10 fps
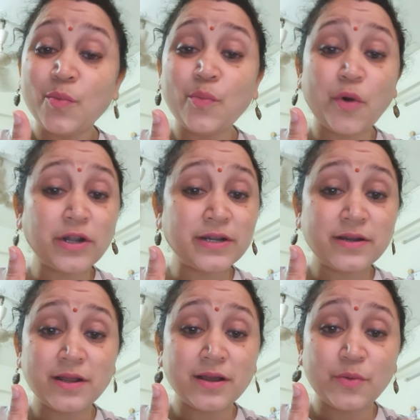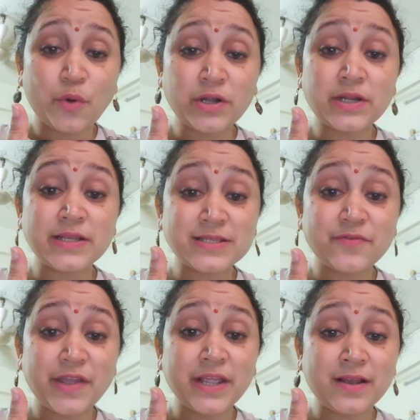what is the
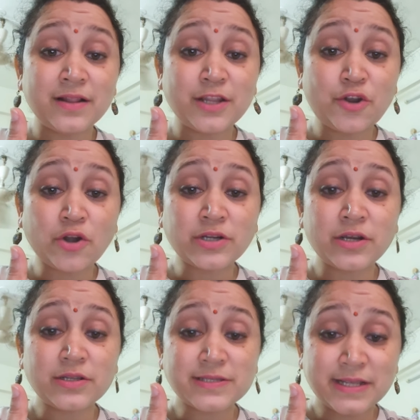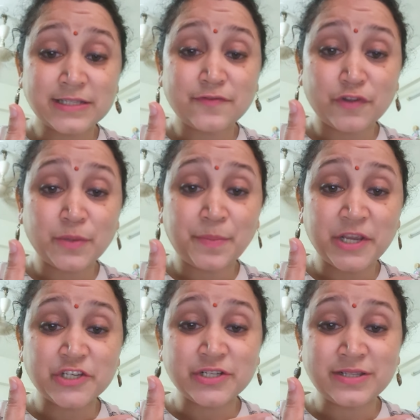vehicle the doctor sends for the
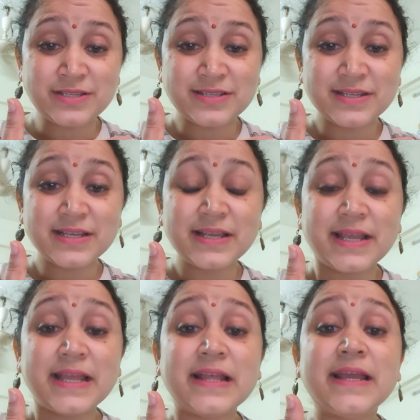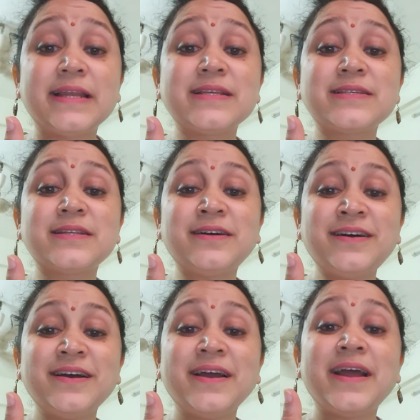patients? It is the
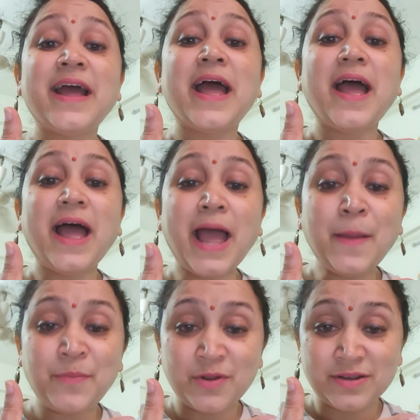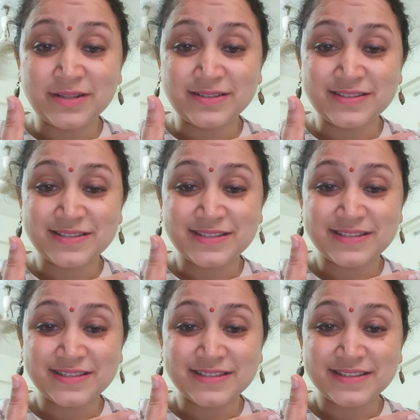
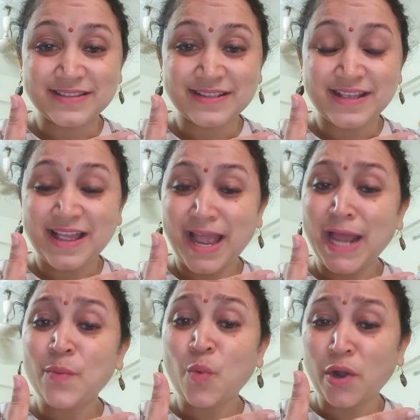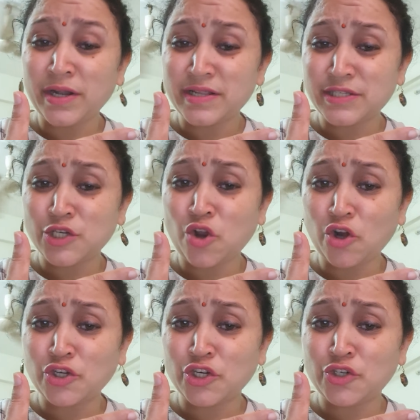ambulance. And what does the
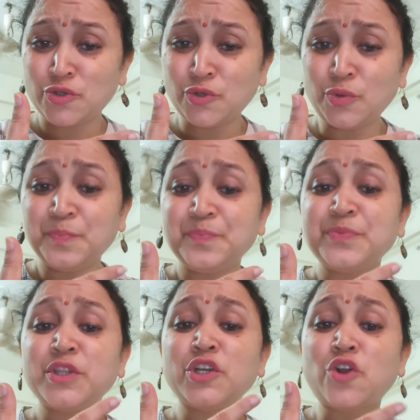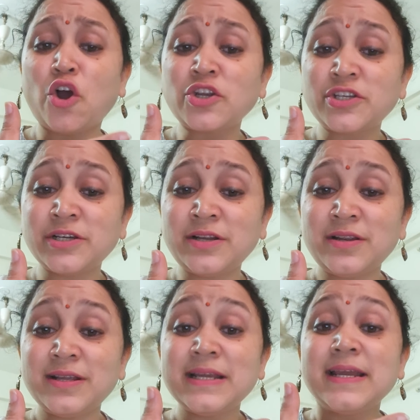doctor do? The doctor
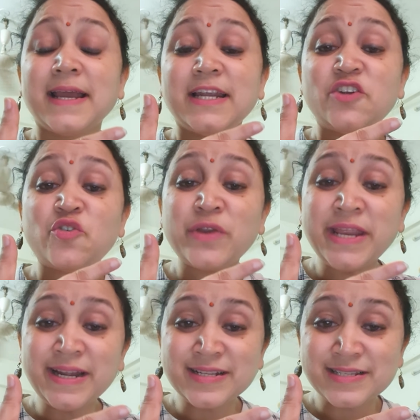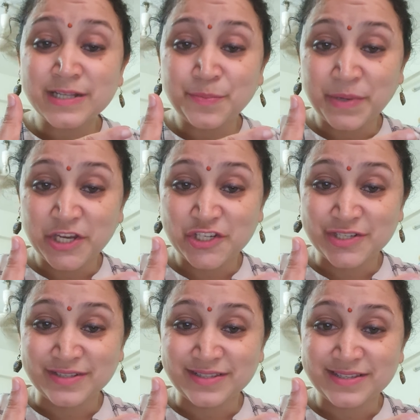treats the
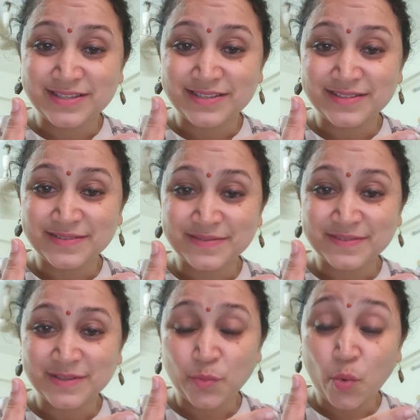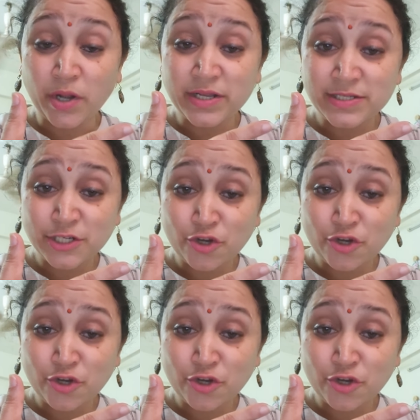patients. What does the